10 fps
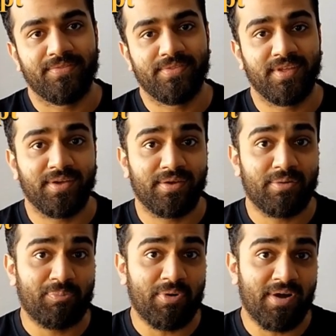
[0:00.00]
The
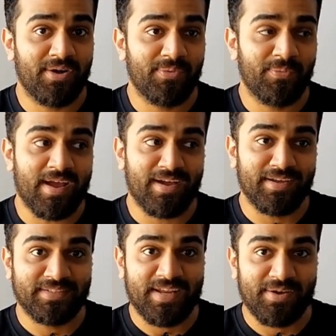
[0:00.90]
part where I
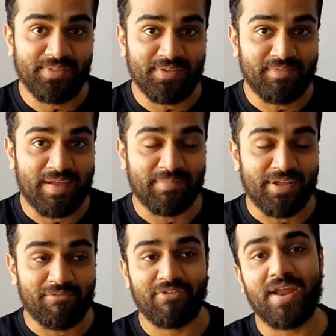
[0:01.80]
stayed with the family
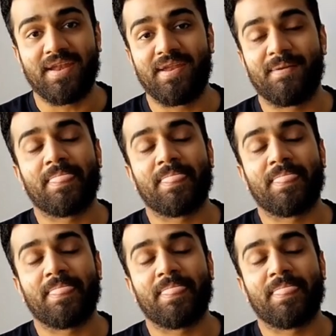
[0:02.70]
friend.